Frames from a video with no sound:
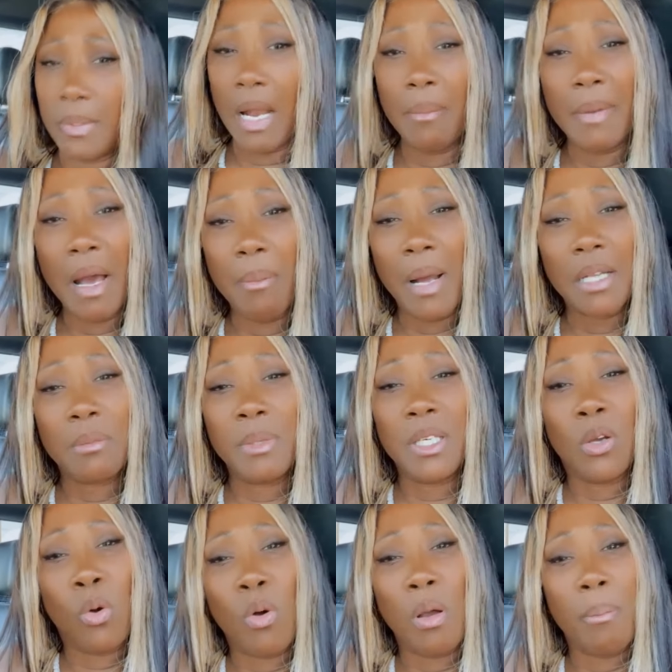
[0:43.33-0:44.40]
But I'm not about to
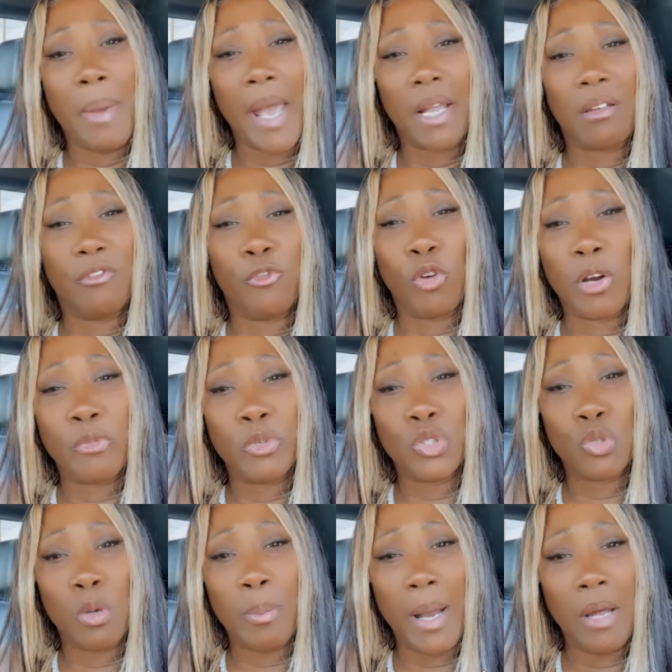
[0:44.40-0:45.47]
be going back and forth
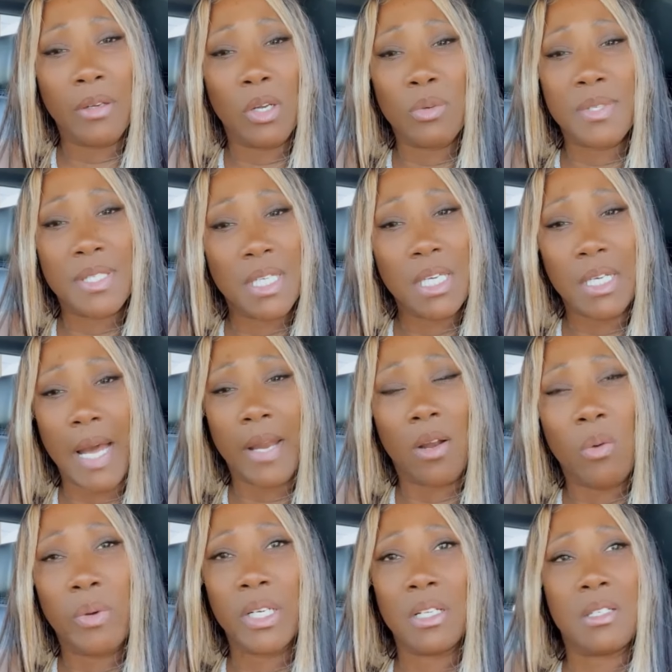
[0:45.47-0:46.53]
with you about no seat. I
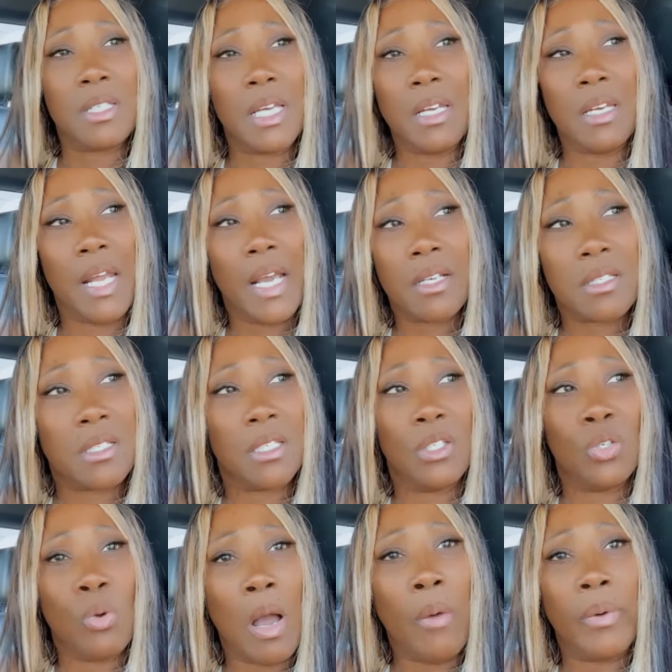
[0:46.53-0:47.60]
don't want to sit next to
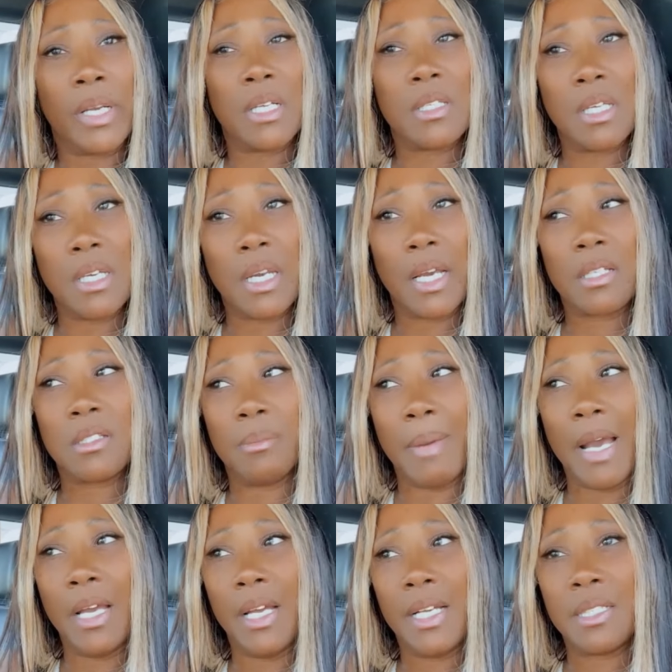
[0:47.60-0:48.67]
you. I want to sit next to
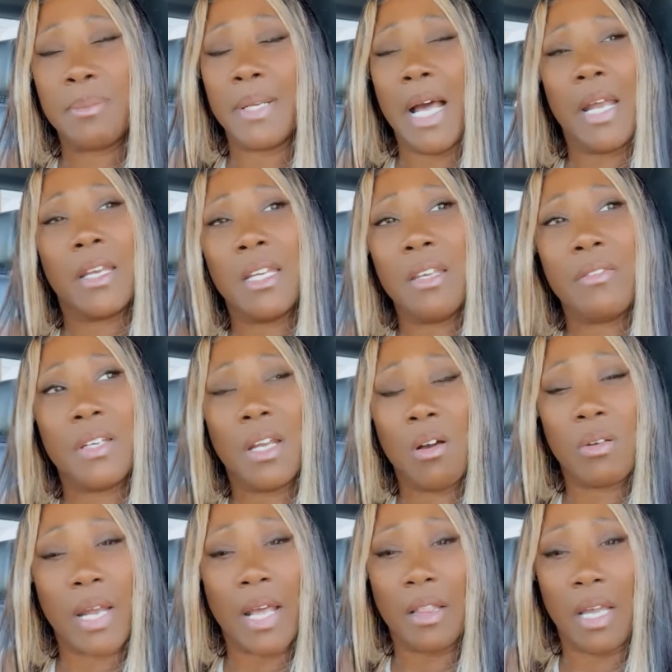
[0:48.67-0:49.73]
my husband. I didn't even
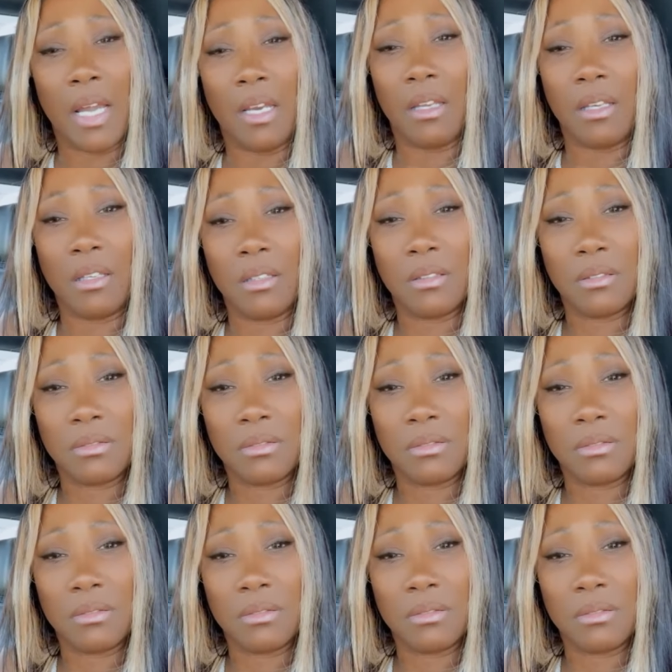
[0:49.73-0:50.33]
know that lady.